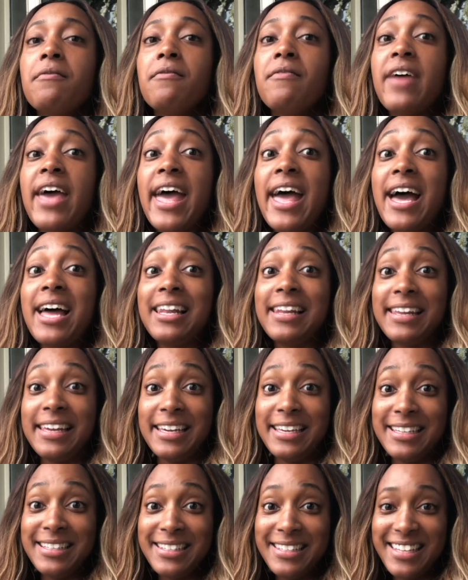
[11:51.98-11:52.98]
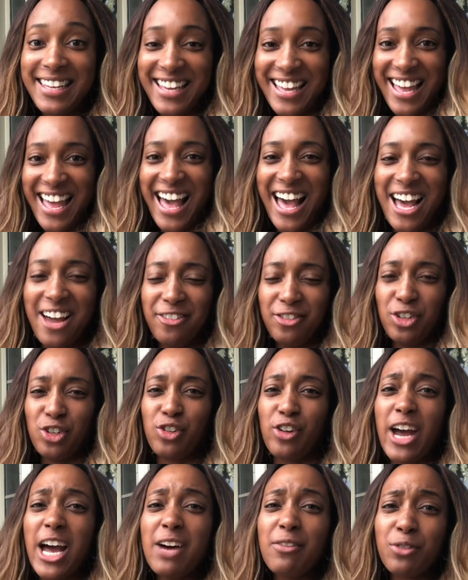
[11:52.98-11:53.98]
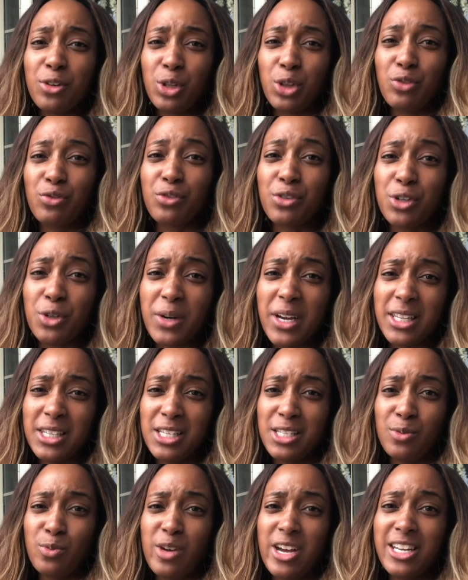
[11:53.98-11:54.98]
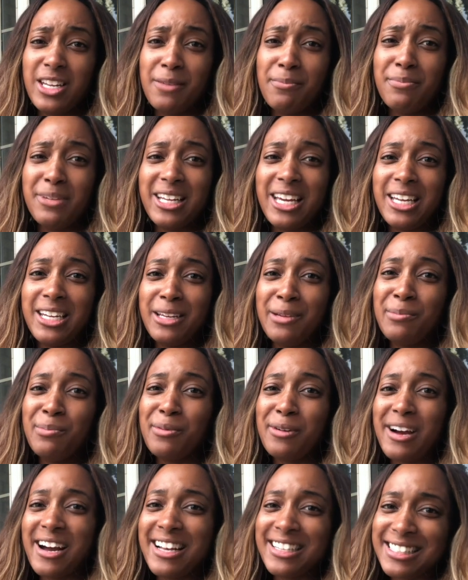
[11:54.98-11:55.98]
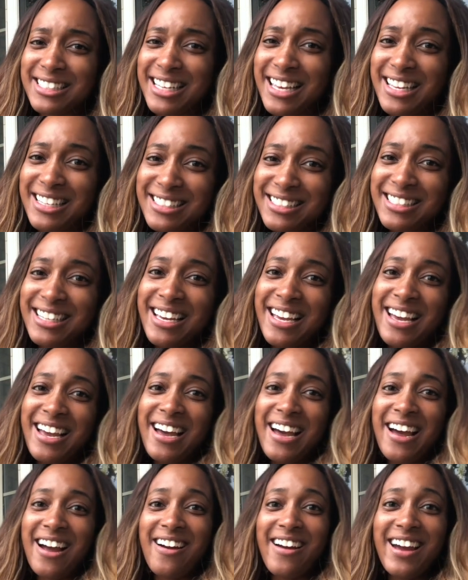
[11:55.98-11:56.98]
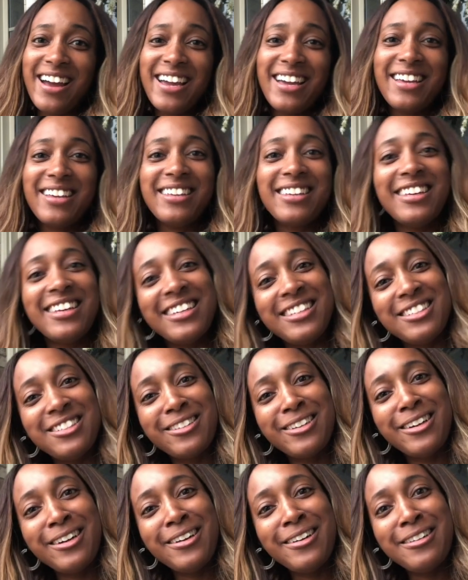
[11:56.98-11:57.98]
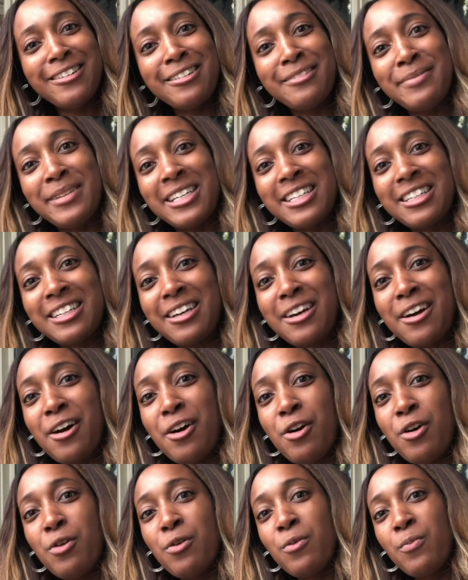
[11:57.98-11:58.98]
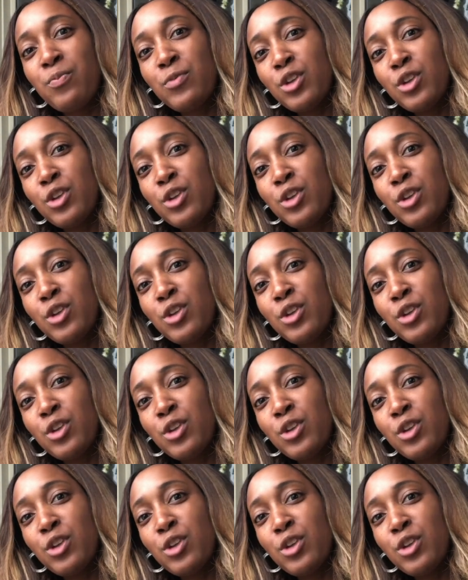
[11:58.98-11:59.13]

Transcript: valleys I've traveled through in this wedding planning process. All right? It's your girl, Amanda Nicole.